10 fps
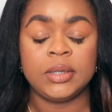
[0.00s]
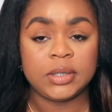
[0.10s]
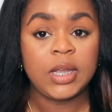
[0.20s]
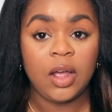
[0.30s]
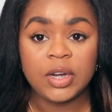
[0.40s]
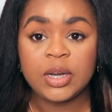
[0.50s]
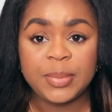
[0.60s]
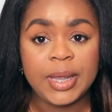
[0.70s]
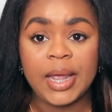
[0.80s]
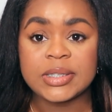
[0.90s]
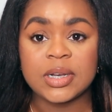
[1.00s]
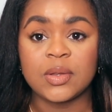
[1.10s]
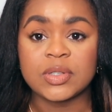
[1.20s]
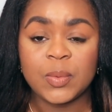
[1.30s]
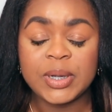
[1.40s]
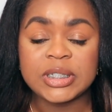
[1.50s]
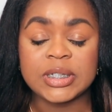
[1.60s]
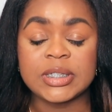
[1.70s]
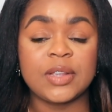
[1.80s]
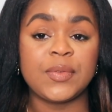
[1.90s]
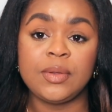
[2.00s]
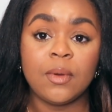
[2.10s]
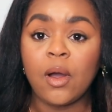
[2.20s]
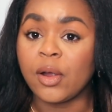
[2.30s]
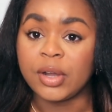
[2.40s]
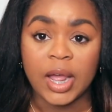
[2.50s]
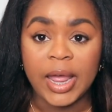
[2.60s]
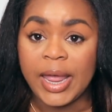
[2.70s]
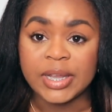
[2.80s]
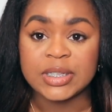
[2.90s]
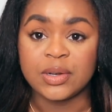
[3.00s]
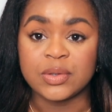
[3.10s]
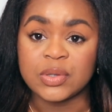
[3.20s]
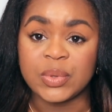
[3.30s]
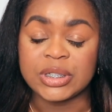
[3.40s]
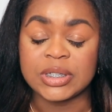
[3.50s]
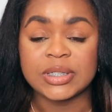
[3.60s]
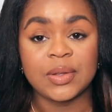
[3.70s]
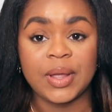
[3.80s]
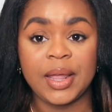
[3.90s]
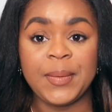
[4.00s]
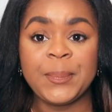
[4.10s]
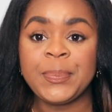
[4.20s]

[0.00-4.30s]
Y'all need to be asking those questions if you are not asking those questions, okay?